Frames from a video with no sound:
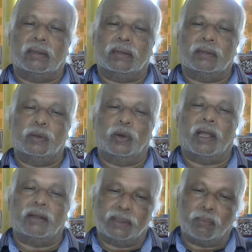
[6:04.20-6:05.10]
You
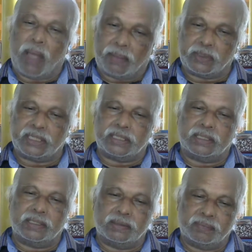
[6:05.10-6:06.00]
have the
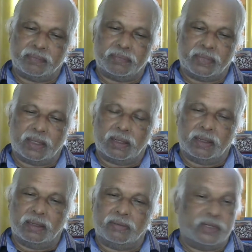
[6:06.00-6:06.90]
maps.
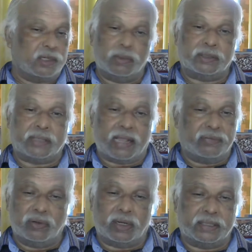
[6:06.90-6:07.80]
We should be
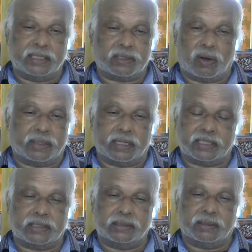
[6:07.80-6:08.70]
thankful at this
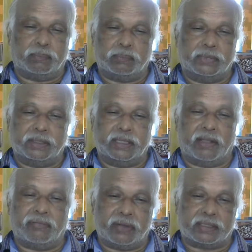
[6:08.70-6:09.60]
context, the
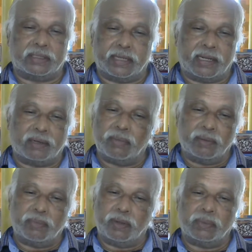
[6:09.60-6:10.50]
effort taken by
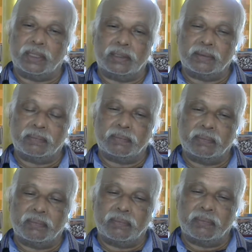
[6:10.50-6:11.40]
people.
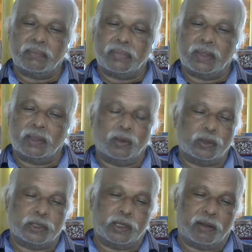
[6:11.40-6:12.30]

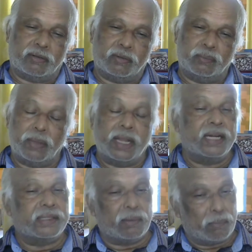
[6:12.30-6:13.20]
Those who have
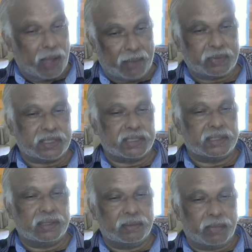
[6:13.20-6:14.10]
made the maps,
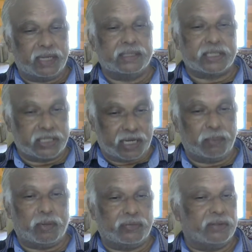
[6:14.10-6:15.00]
made the
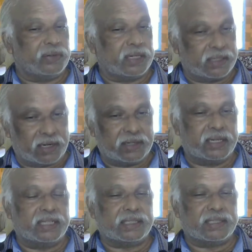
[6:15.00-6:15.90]
shape of different
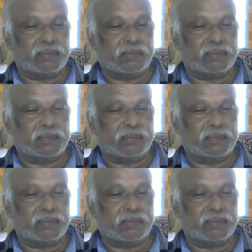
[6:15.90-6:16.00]
countries,